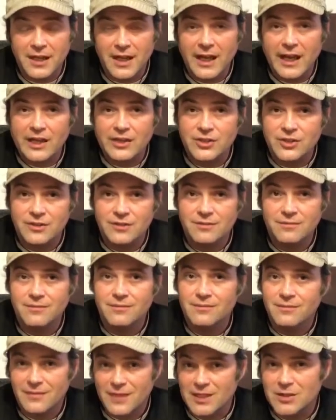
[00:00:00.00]
cash.
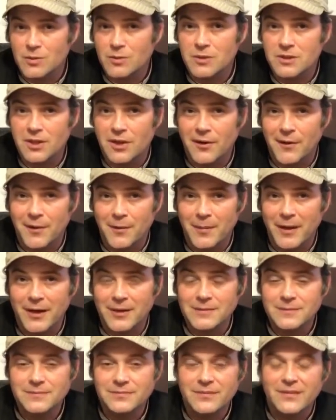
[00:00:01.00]
That's what we're talking
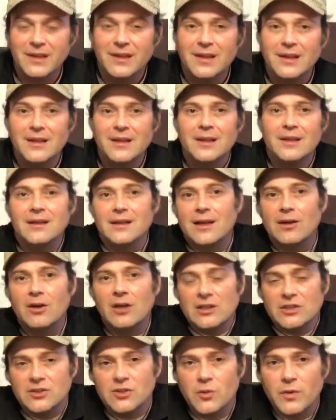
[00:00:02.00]
about.
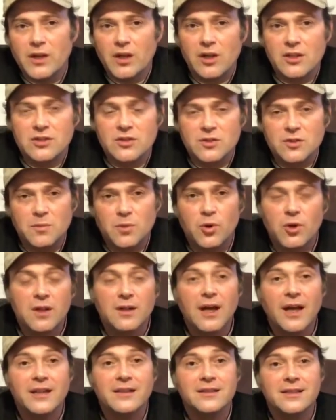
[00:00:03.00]
Now we also support
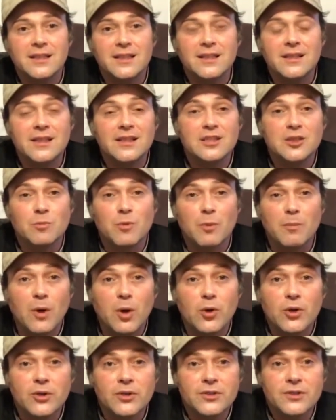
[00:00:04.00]
a lot of TDs and
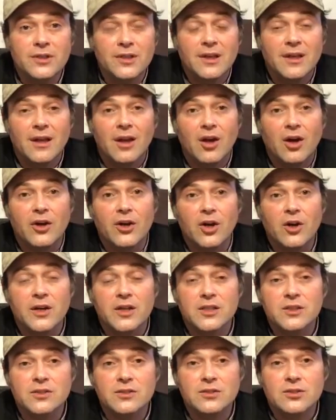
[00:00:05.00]
promoters on our
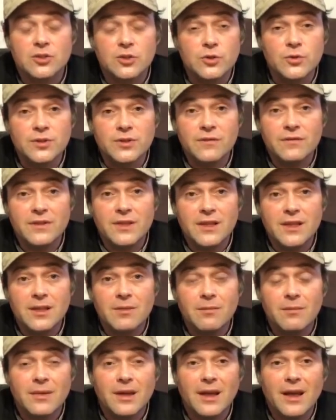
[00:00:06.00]
exclusive
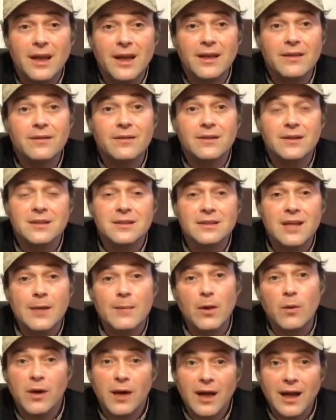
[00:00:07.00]
team, and this
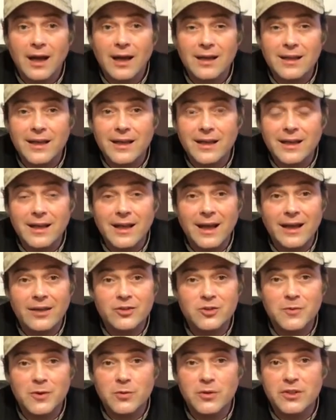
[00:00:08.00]
time I want to highlight a guy
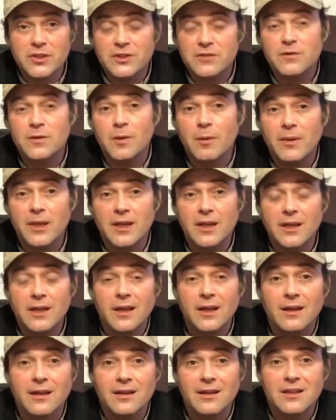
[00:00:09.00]
who's been with us from the
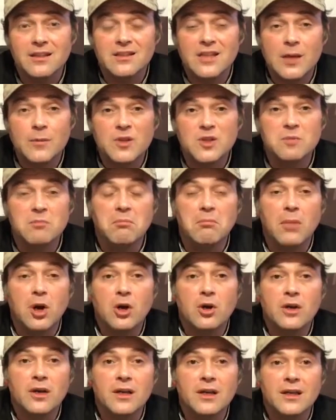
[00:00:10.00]
beginning. His name is
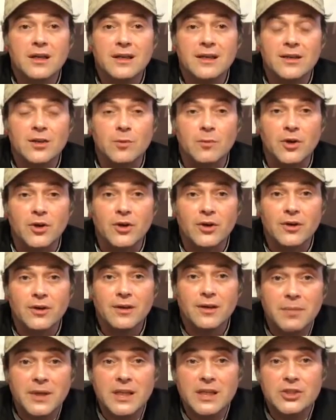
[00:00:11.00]
Mark Kilmer,
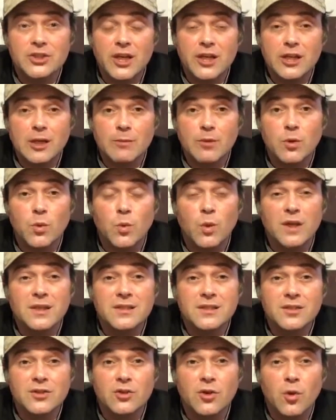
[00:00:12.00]
PJ number
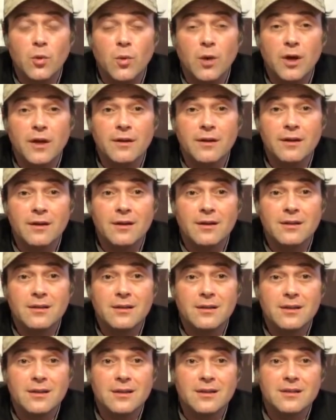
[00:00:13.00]

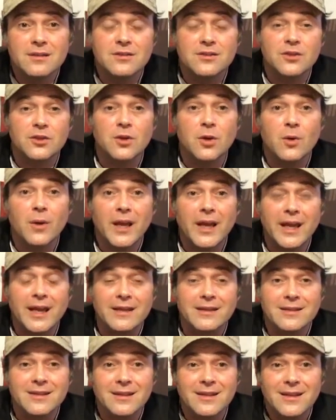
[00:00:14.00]

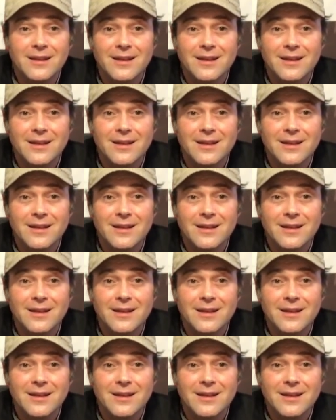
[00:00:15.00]
10108.